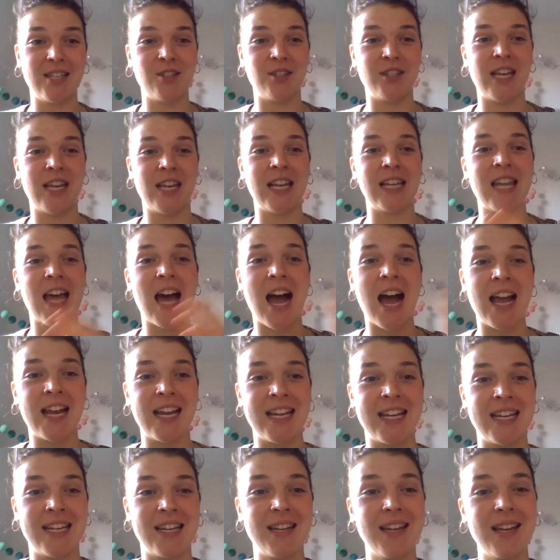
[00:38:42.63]
Do they lie
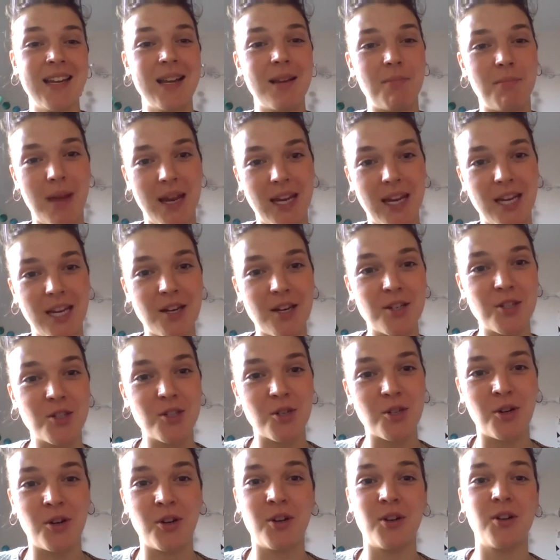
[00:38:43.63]
in making
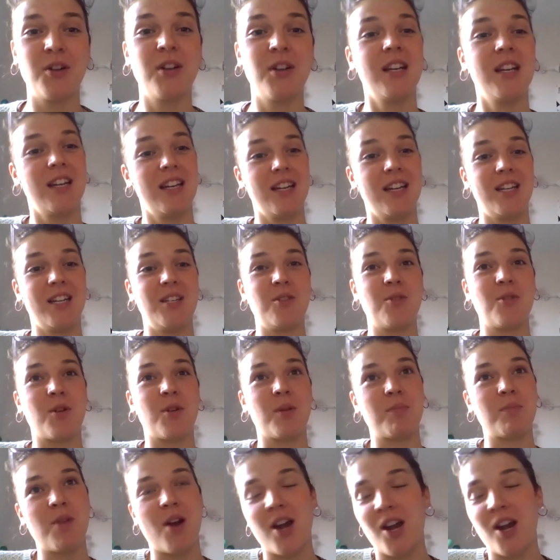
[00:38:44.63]
sure your
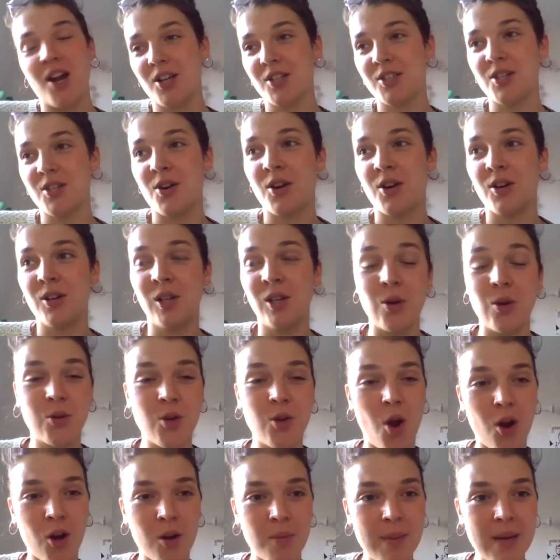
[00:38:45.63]
products are low
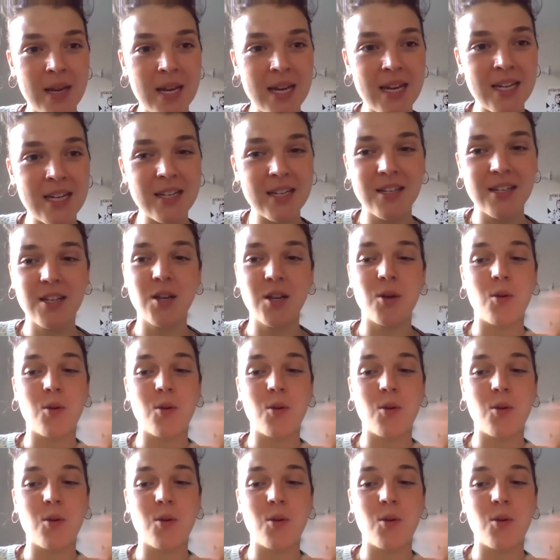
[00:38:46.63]
carbon,